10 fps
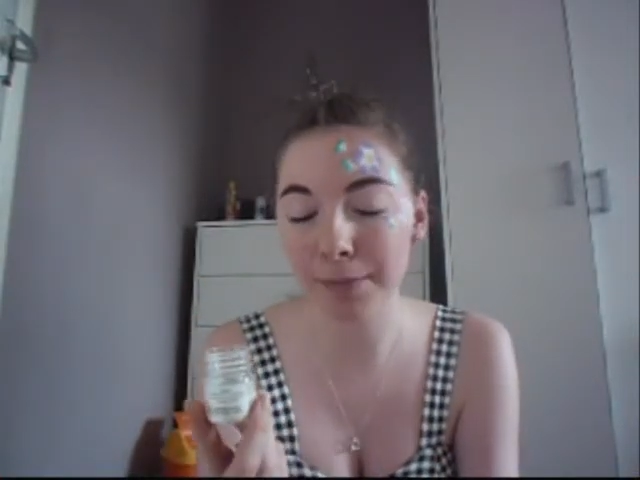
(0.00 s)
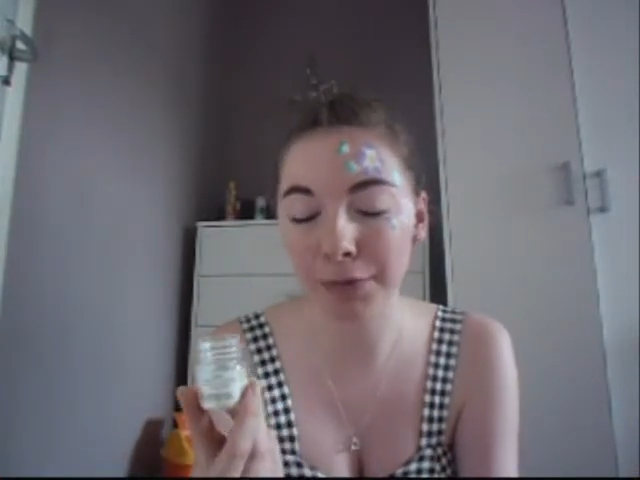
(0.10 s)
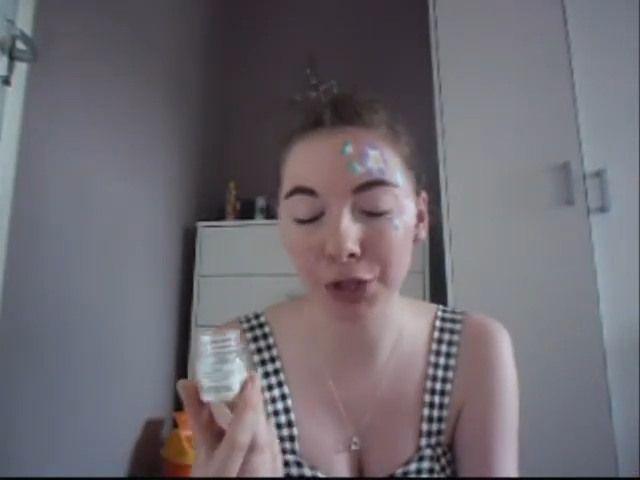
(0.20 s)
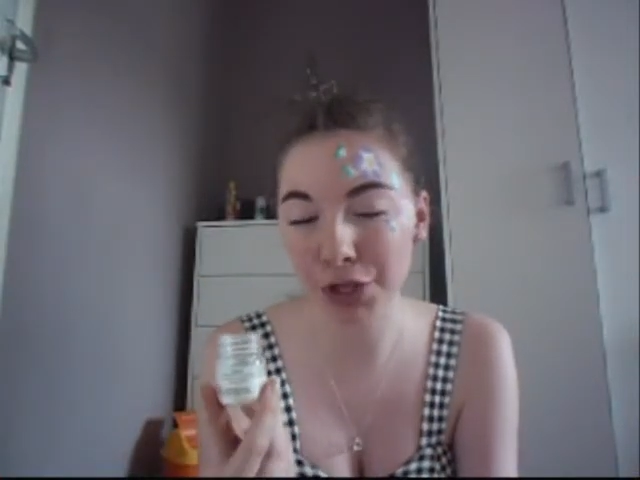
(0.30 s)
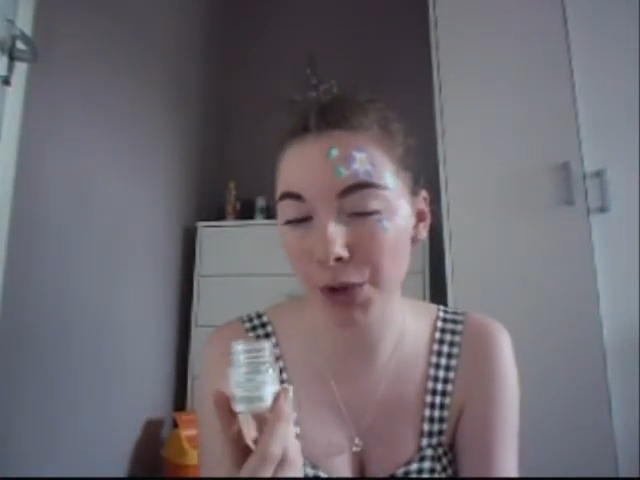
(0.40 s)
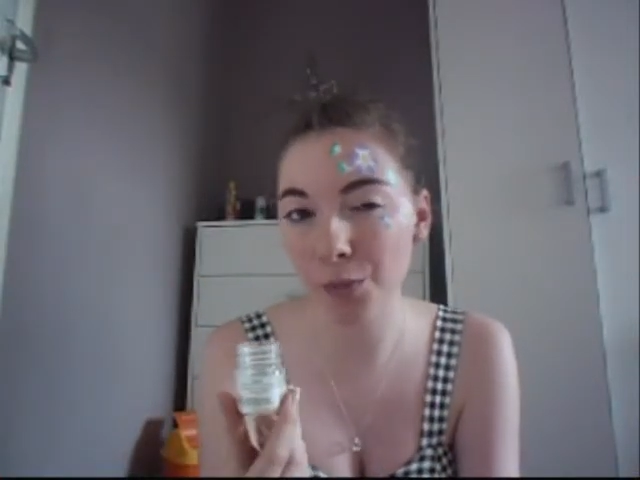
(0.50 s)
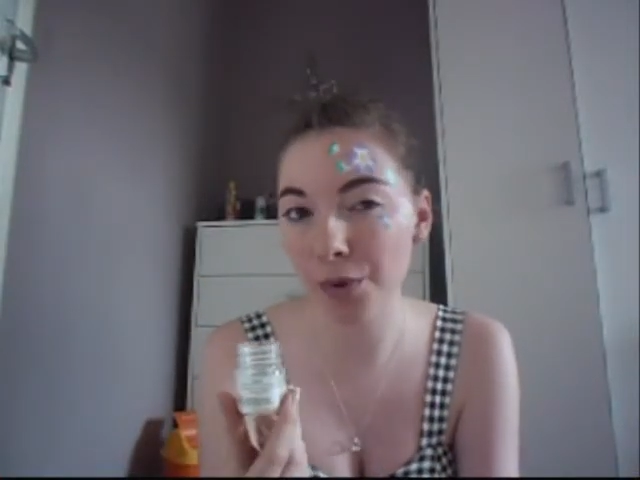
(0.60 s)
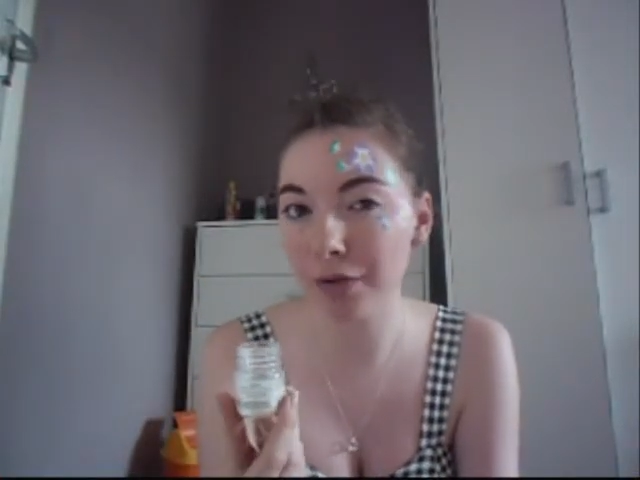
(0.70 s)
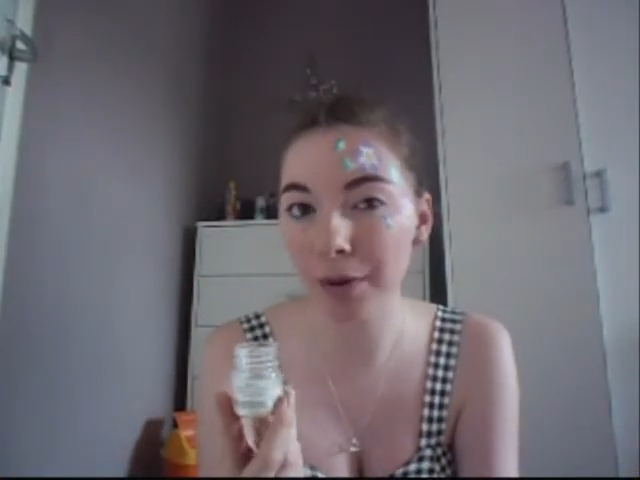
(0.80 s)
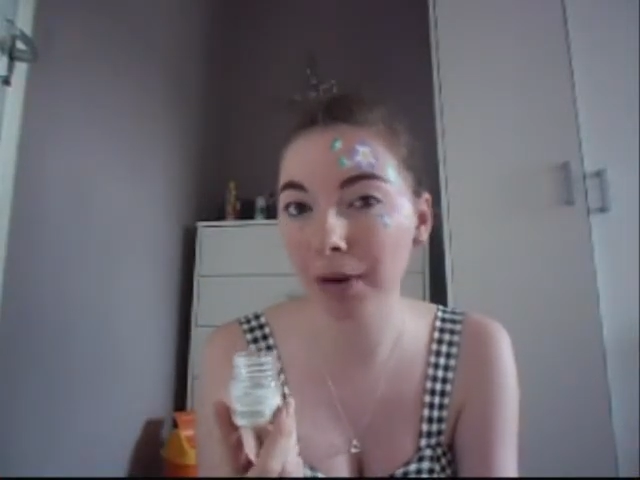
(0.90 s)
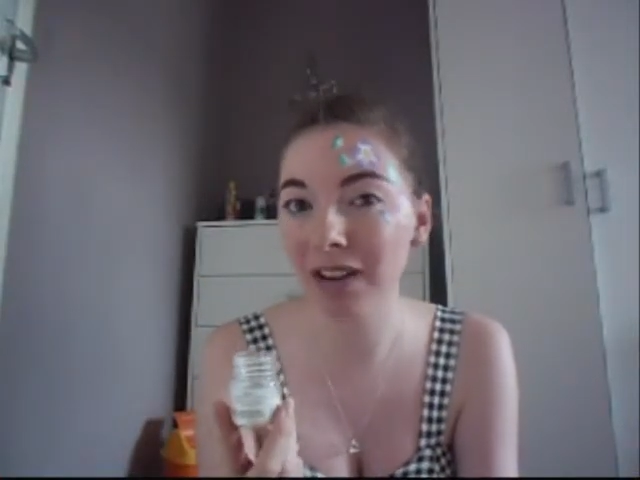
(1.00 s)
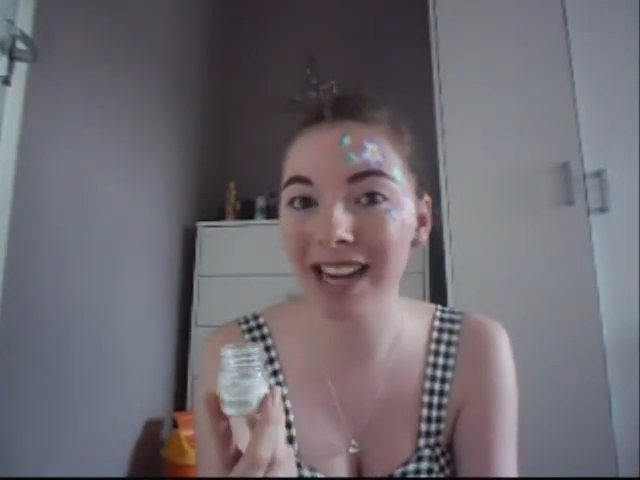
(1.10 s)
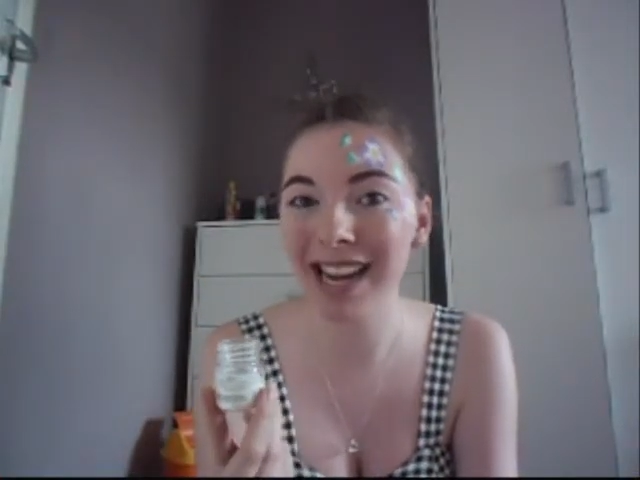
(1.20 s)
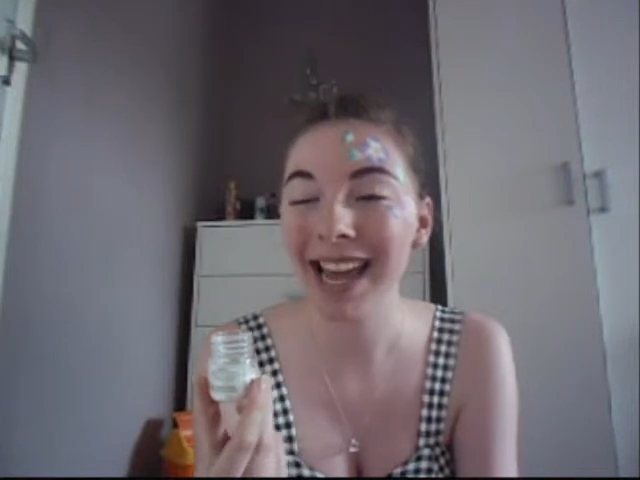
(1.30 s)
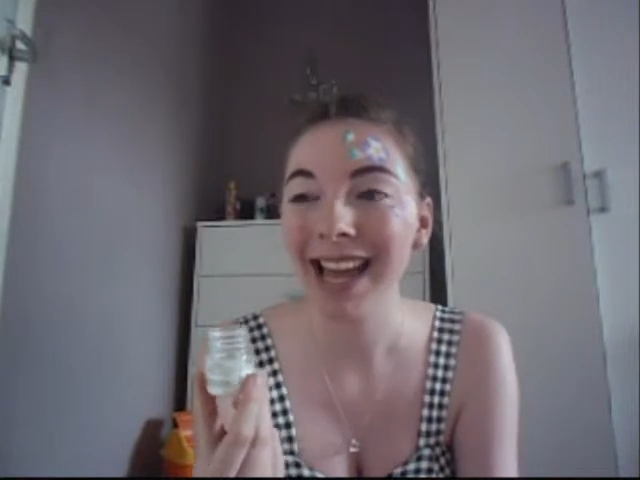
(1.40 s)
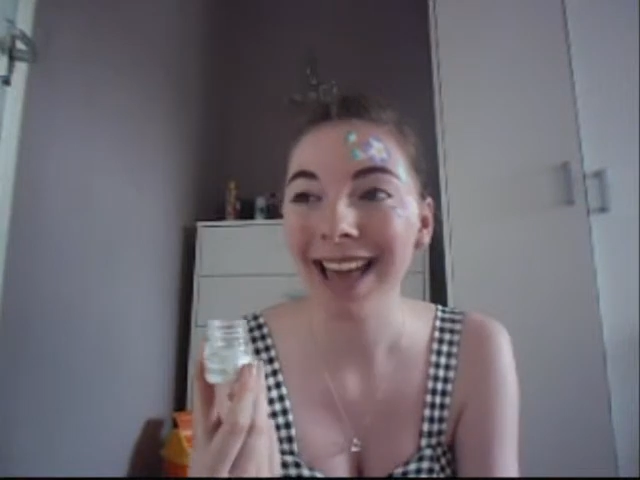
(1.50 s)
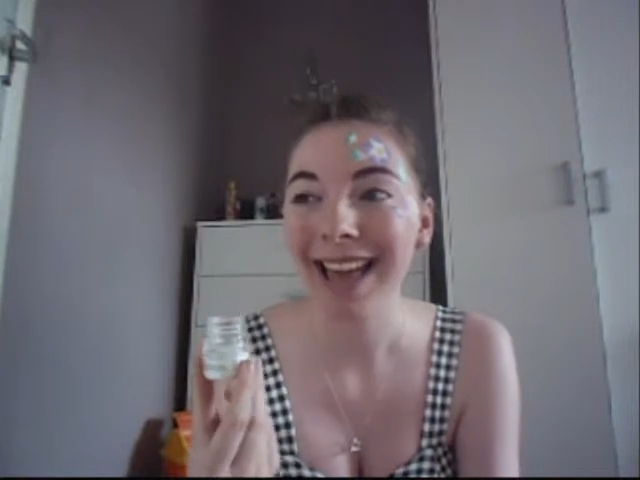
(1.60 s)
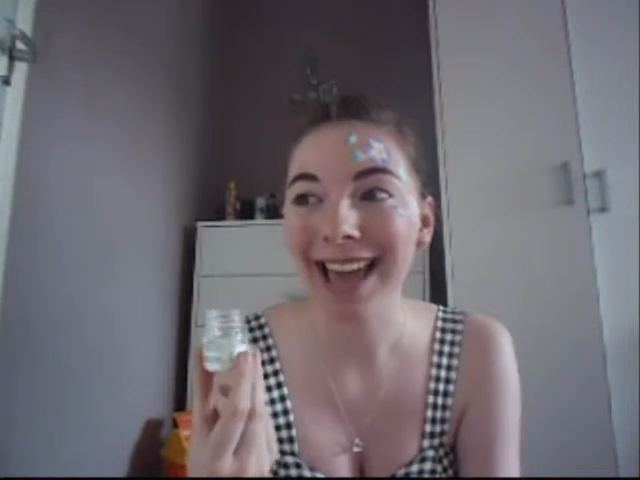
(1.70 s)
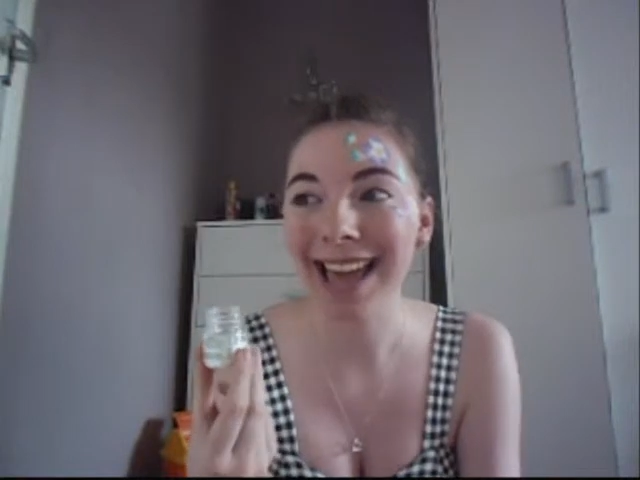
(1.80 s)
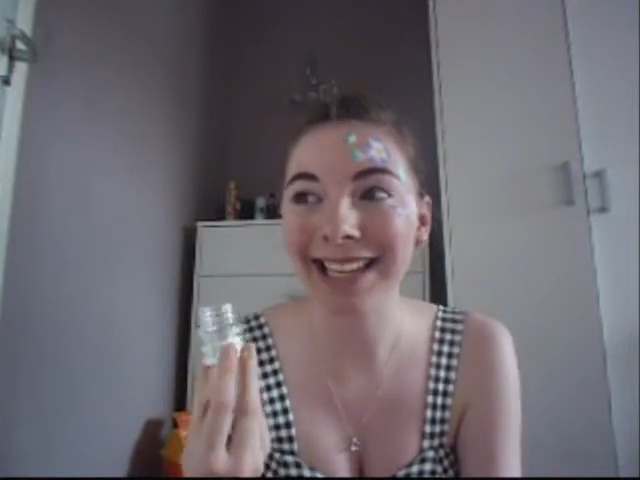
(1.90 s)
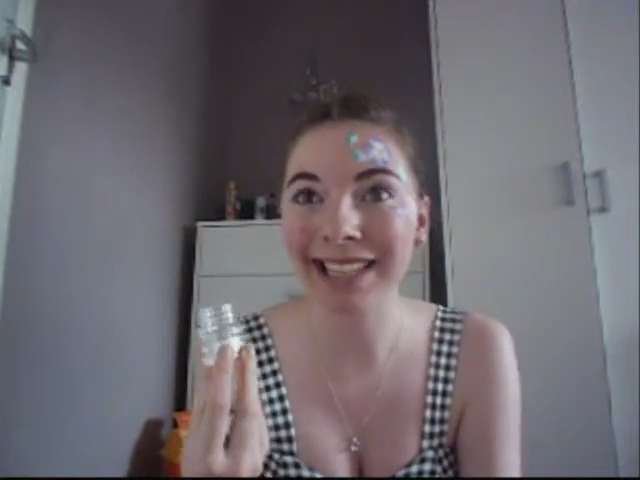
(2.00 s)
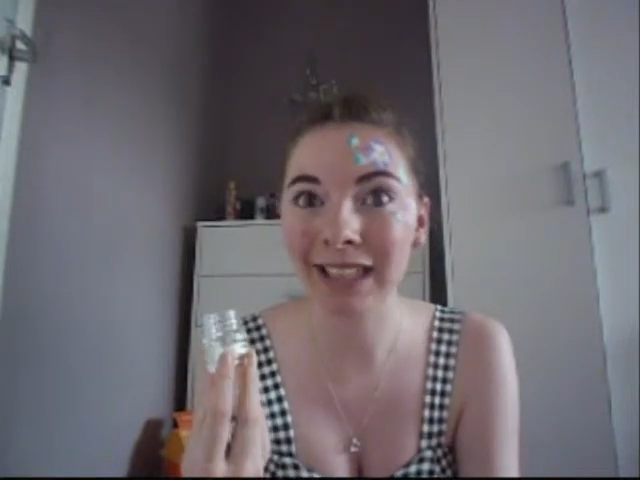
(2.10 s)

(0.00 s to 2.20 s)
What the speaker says: You don't want to apply any